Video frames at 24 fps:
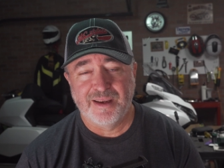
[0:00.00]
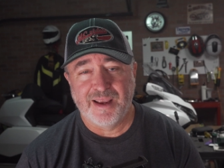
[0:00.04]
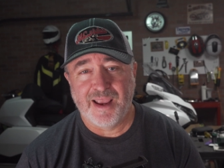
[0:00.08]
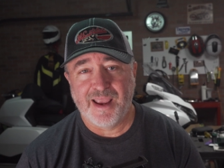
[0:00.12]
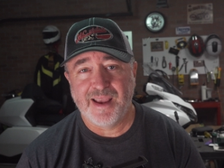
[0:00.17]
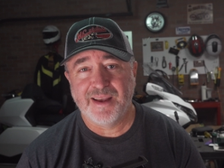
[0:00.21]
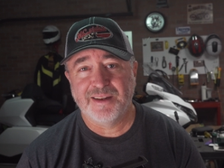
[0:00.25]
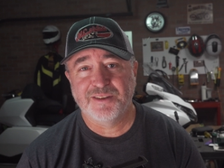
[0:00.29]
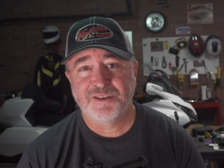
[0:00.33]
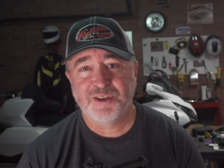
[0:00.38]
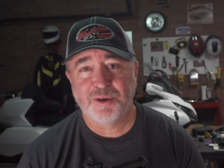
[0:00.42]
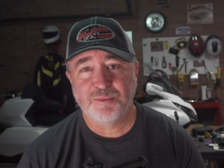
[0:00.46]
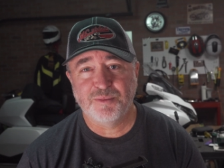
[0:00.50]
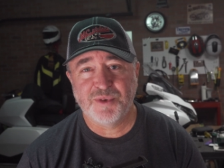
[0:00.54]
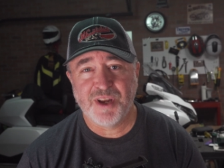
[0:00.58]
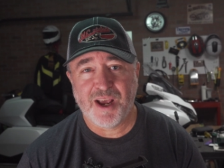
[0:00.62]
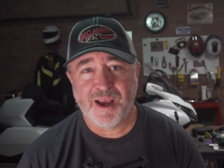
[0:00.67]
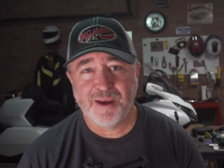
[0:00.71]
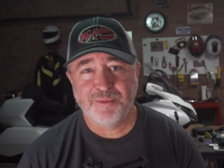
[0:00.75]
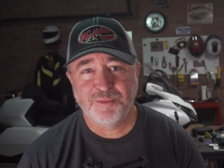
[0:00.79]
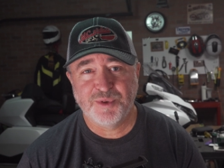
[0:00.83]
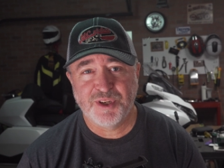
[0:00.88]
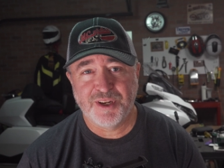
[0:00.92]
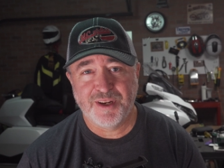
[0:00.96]
And
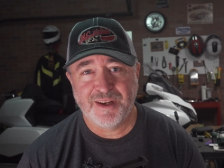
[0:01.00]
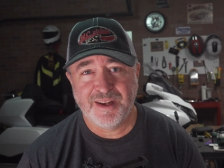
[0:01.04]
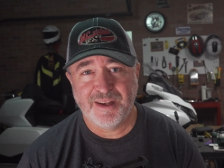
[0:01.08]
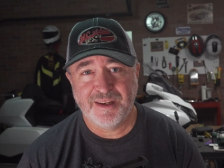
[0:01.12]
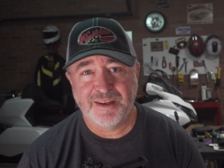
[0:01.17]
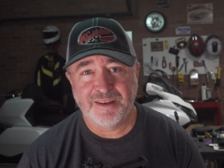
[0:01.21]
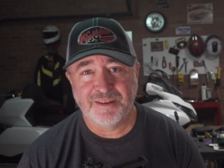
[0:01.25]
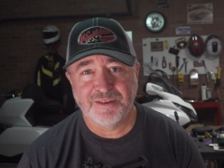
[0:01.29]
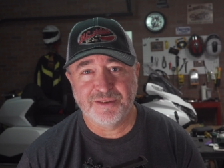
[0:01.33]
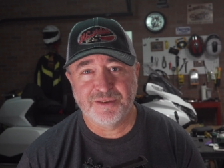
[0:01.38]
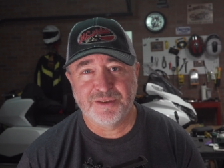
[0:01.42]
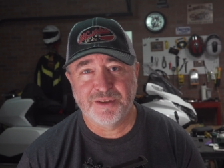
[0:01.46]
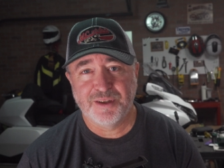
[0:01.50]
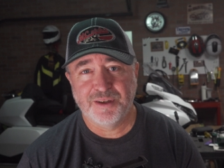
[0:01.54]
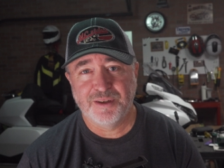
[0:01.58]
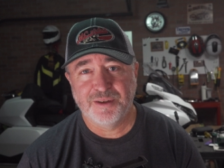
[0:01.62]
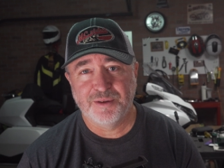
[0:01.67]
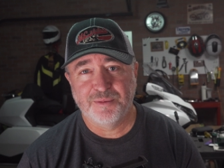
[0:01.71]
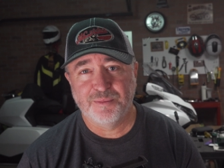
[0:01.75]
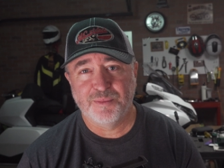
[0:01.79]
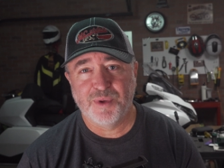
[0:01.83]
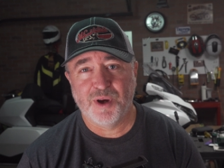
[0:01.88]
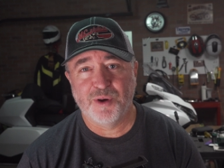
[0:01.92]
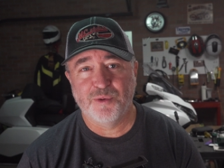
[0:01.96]
sometimes it is,
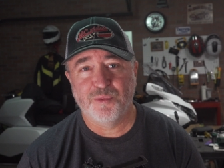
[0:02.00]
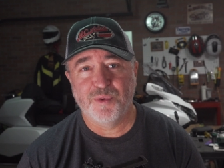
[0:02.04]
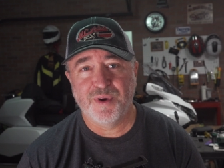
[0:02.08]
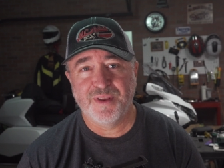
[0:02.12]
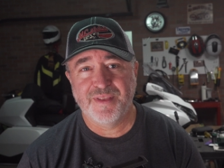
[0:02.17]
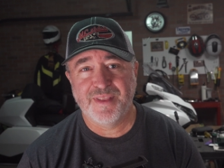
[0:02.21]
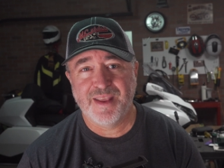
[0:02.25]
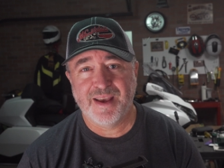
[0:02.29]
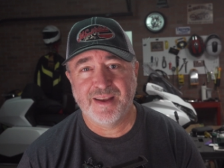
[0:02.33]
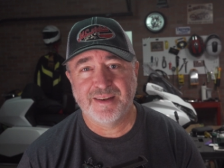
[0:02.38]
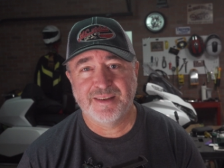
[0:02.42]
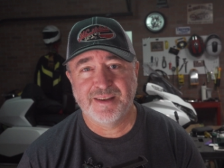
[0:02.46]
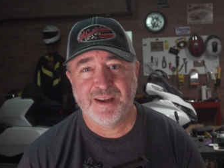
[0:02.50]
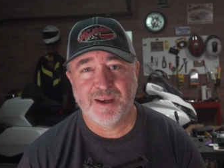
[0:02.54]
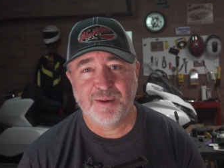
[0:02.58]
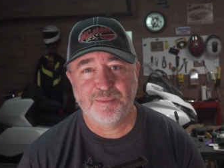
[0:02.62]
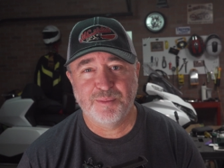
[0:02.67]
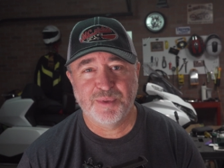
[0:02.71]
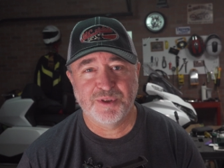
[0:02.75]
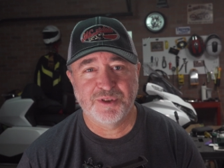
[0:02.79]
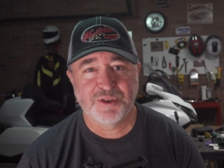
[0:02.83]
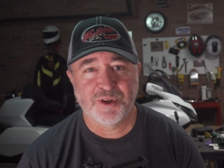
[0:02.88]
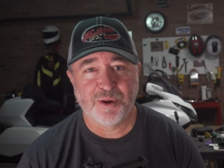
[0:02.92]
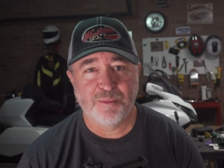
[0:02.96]
but when that
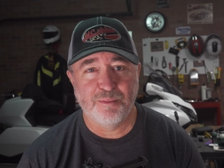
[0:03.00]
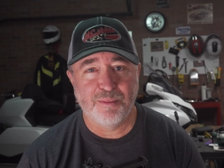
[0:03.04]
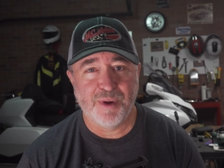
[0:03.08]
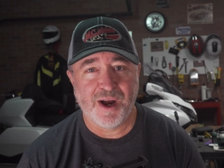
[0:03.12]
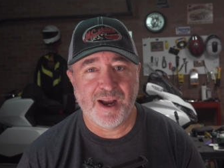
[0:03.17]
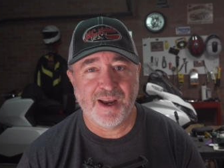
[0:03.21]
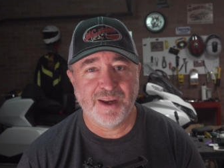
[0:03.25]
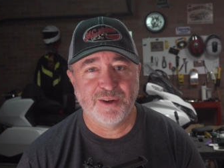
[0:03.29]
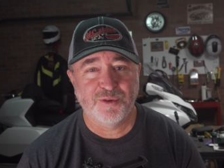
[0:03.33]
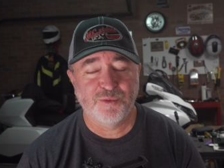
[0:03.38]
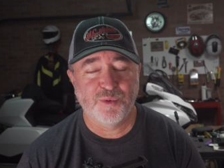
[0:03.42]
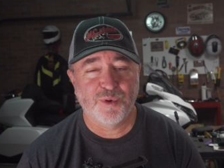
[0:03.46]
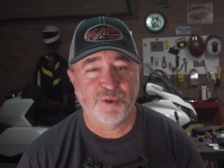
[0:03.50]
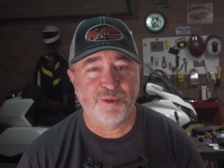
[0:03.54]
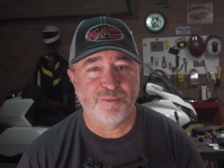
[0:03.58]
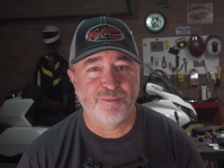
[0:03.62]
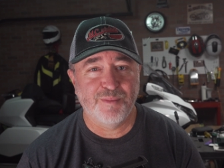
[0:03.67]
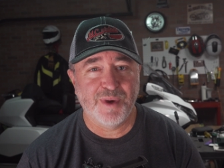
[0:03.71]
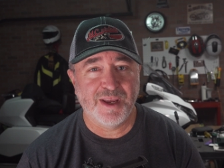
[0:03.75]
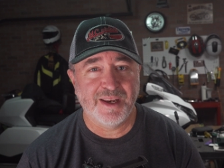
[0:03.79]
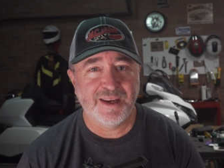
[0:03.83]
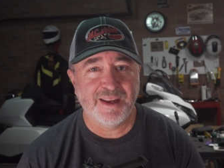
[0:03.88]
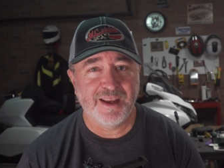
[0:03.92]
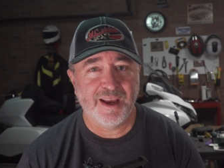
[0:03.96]
tip is combined with
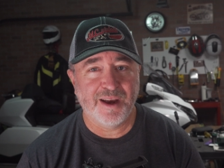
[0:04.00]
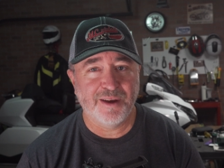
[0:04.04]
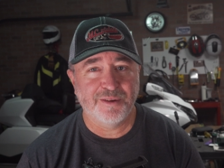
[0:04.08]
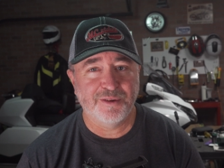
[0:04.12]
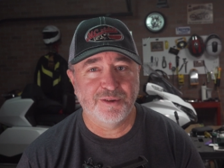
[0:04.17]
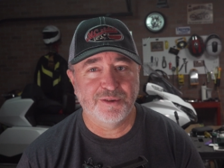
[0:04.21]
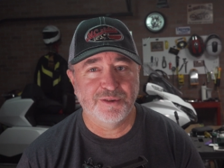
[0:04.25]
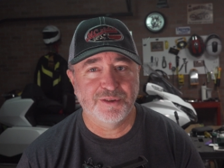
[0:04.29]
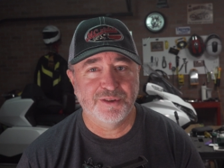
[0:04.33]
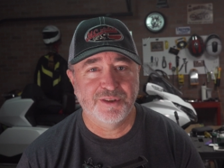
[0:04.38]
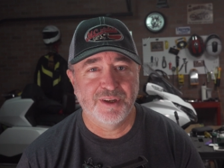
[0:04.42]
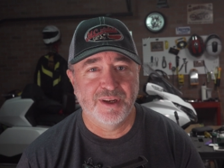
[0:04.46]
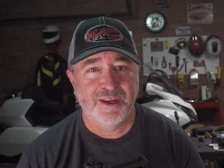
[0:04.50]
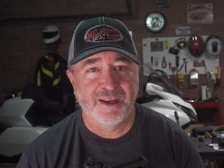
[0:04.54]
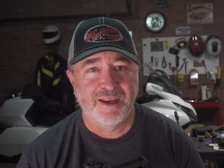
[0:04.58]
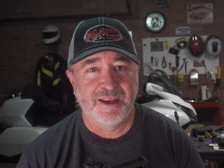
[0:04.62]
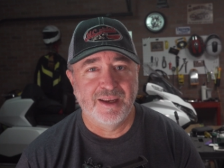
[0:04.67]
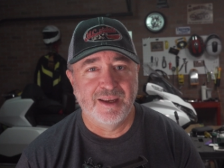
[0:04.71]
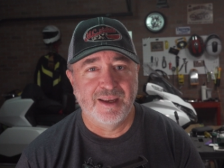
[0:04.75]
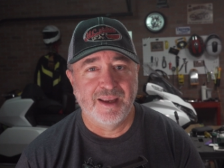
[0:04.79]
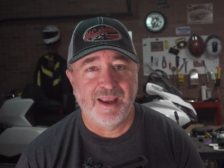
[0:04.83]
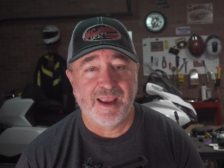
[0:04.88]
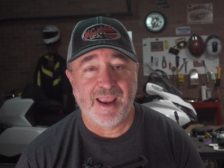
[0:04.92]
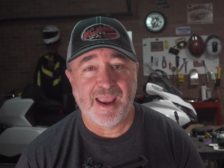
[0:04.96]
many others
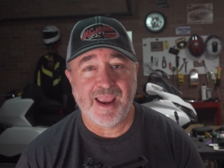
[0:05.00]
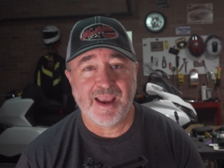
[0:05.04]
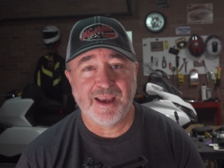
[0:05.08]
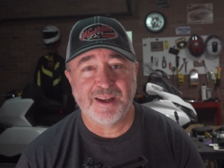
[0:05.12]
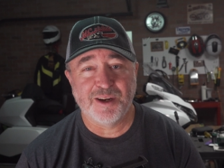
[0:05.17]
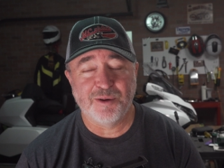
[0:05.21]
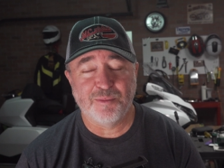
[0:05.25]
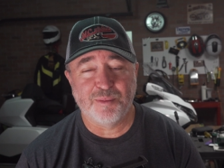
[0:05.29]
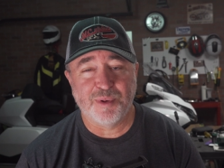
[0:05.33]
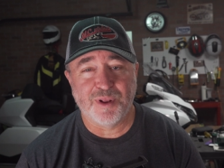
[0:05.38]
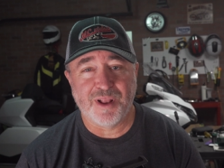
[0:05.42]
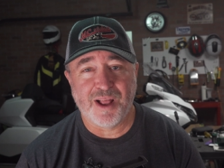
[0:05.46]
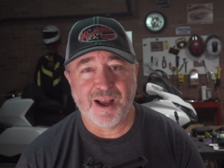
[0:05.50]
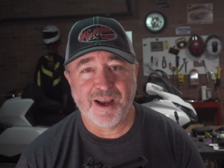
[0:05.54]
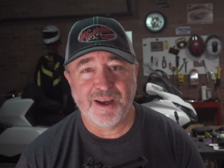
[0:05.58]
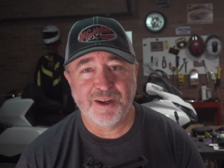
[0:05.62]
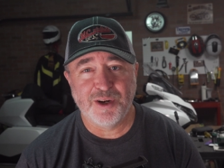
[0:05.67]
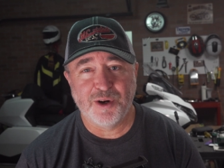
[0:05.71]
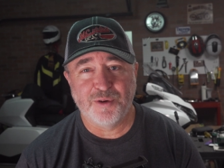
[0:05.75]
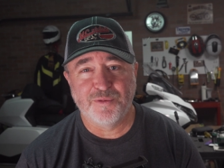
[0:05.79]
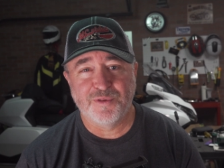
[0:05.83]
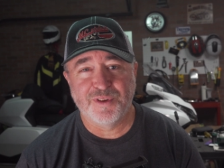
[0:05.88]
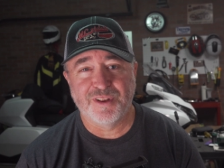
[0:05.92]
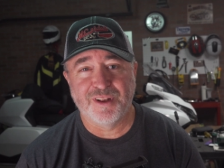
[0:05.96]
and
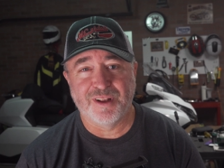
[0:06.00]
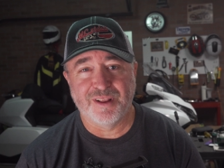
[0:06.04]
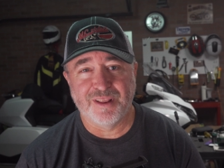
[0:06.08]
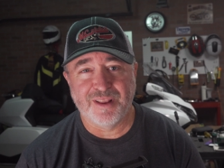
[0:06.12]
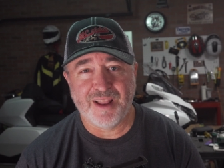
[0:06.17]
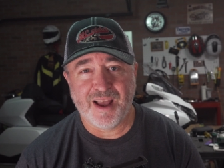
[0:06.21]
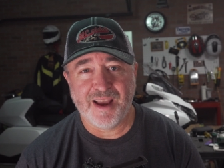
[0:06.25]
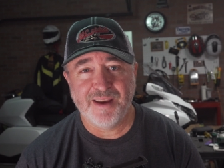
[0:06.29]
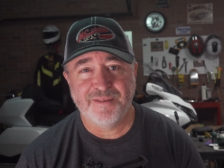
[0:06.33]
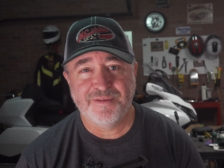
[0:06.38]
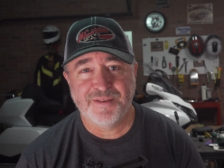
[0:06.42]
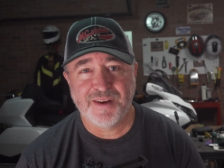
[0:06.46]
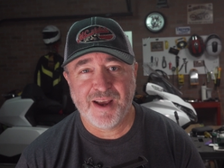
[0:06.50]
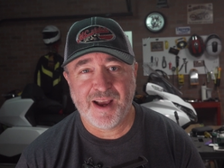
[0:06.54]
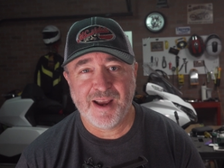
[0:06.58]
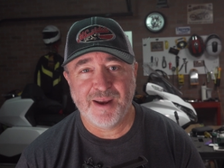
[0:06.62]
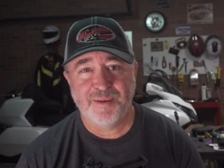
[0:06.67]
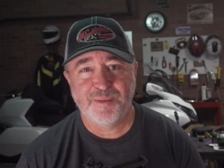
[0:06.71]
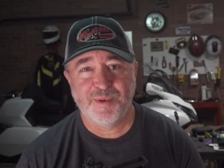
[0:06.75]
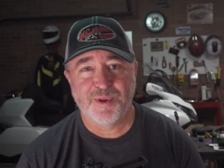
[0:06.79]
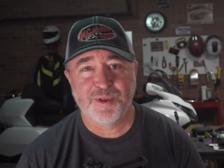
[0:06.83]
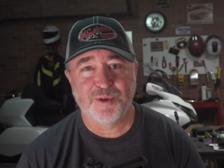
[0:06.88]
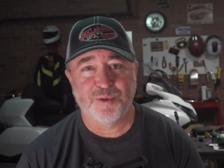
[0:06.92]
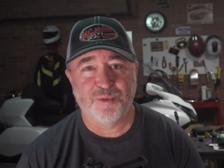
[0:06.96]
applied over the
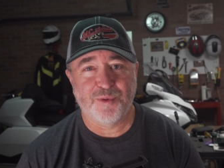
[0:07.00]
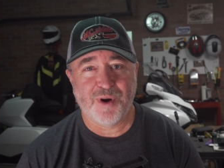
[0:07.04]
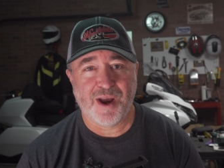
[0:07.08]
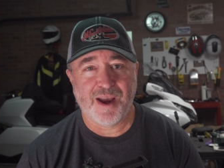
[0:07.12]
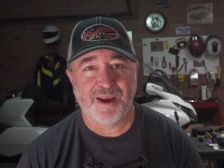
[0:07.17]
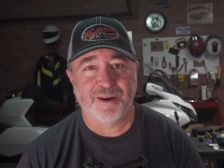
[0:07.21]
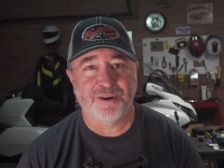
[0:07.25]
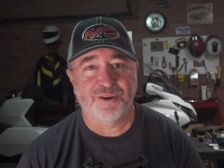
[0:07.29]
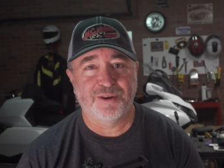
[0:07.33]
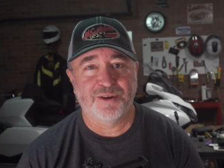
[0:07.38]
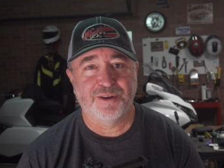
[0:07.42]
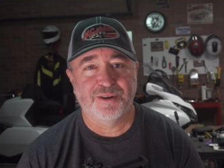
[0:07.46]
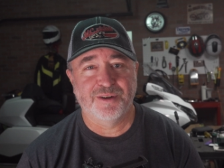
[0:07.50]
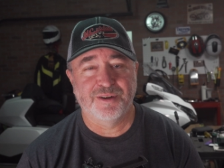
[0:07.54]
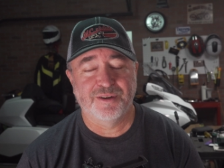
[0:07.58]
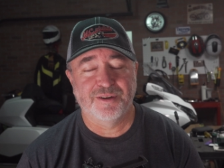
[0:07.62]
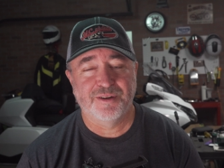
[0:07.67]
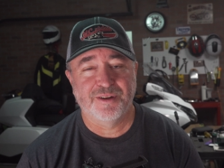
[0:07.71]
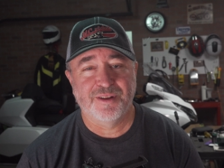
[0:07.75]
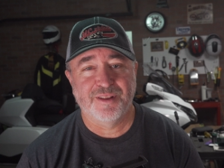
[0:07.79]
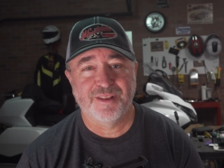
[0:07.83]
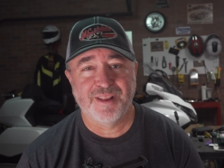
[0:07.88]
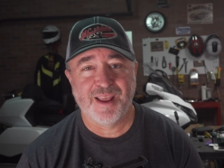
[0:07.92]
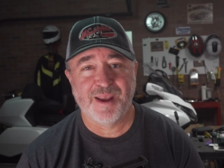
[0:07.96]
lifetime of the rider,
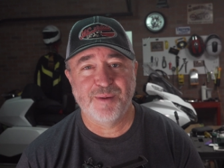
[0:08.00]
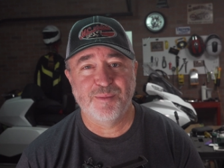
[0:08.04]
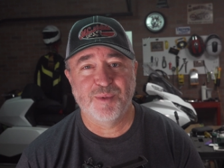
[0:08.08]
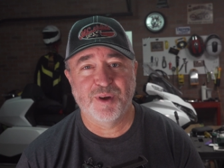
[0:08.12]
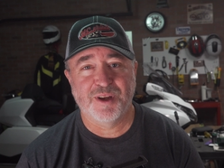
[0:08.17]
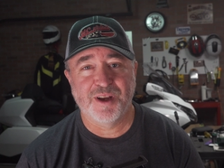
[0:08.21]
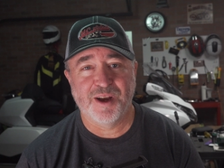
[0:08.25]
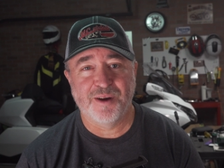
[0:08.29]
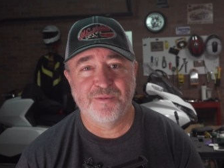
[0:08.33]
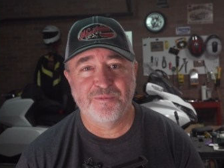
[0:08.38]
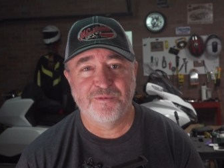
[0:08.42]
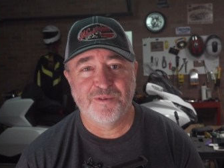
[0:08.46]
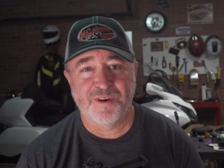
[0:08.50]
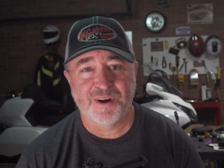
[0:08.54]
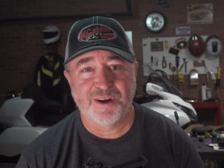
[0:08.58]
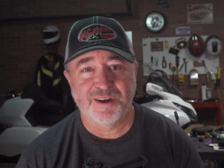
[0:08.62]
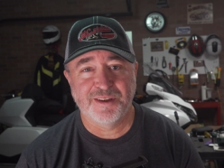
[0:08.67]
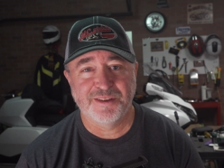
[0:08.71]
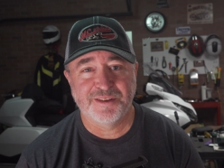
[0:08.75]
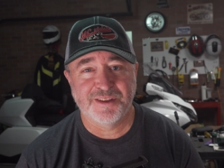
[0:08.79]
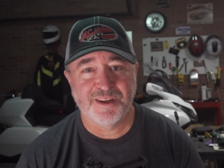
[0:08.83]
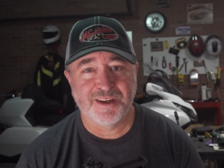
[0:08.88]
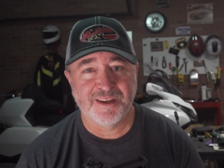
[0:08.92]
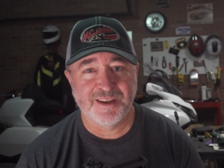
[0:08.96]
they become
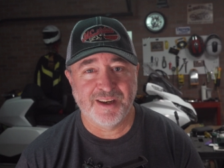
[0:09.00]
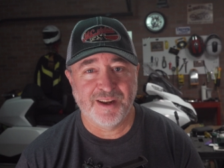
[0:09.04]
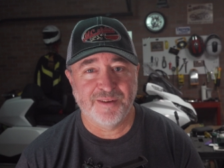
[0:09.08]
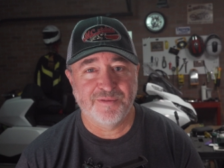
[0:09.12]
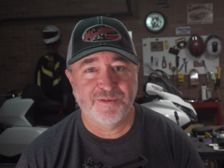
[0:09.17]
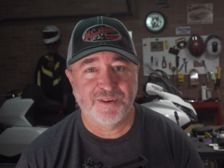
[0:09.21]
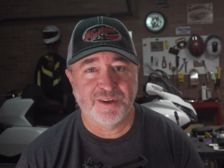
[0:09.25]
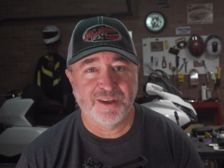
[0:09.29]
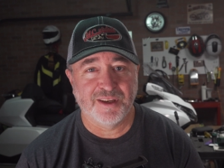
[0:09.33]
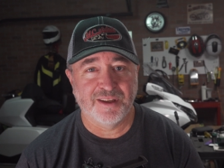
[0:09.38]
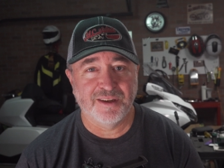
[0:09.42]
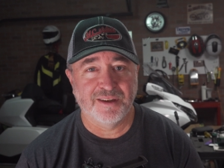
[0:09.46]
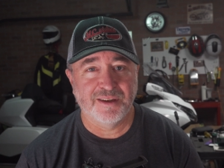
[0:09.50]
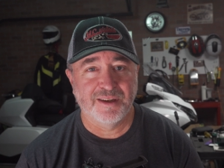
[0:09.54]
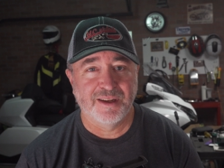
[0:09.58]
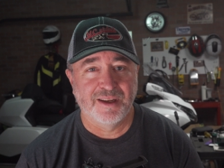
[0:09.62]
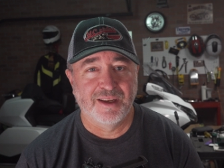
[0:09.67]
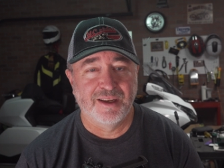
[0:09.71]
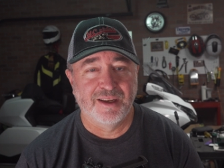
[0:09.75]
very significant.